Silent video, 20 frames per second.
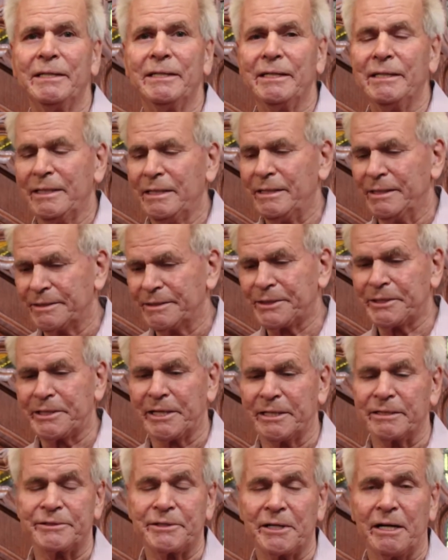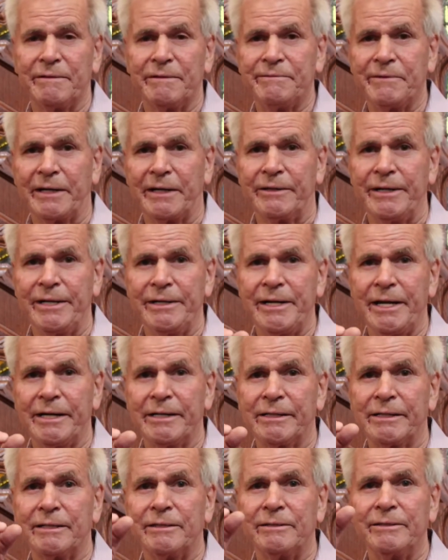It starts off very
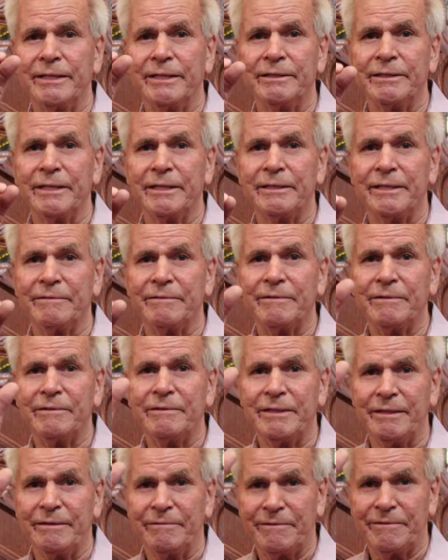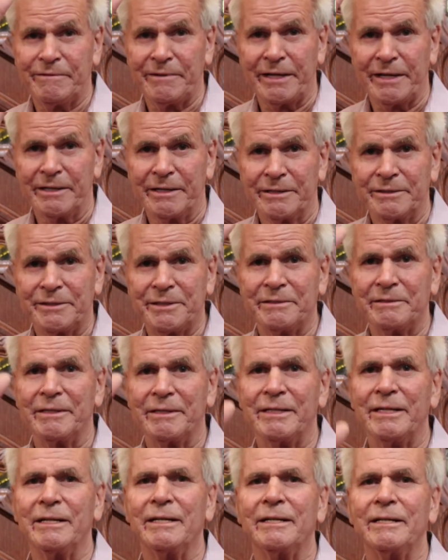narrow, and then it flares
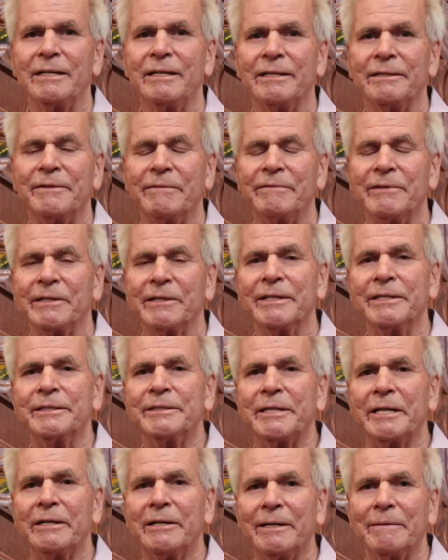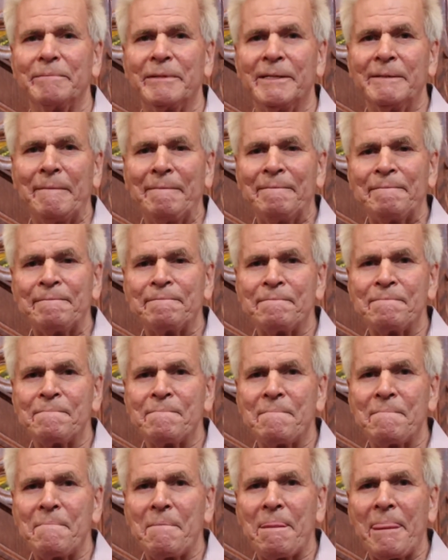at the very top.
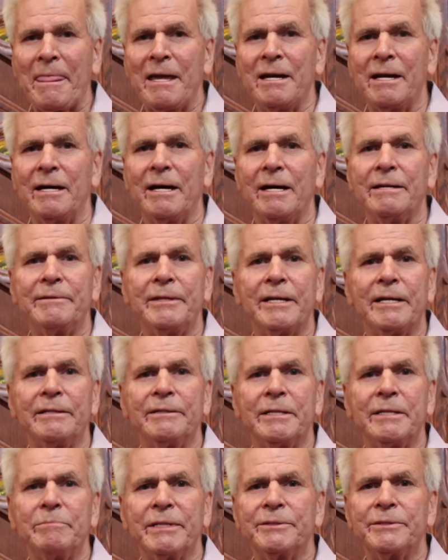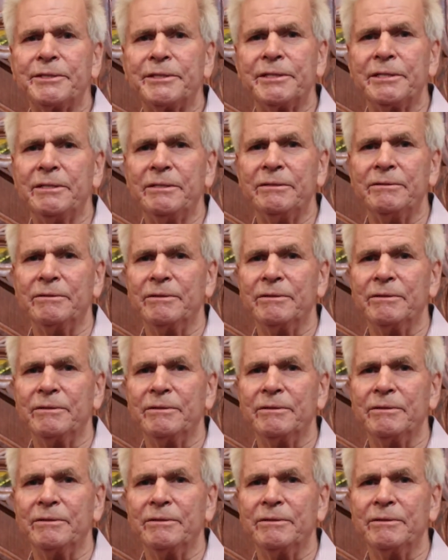And then the bassoon.